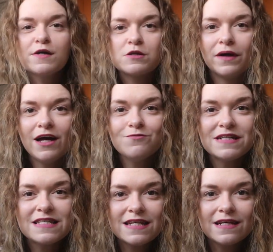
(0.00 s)
So I have
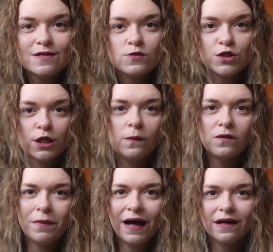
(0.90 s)
my stickers, which go
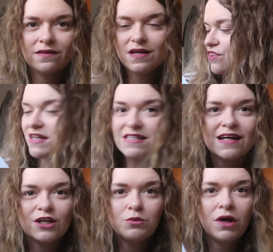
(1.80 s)
on the back. This
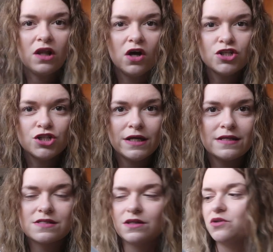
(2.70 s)
is actually my last
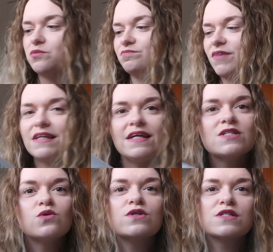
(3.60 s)
sheet, so I
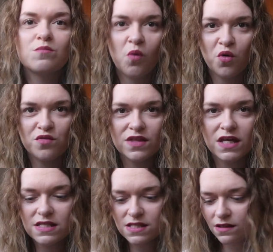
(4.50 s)
need to order some more of
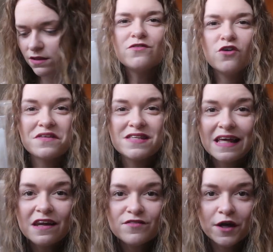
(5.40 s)
these. We've got the
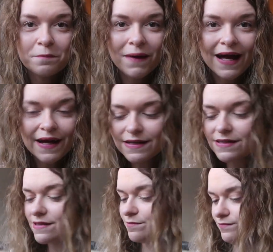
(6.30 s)
cellophane
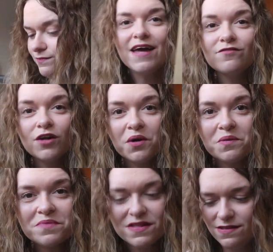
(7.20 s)
bags,
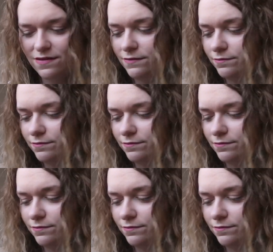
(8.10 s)
envelopes,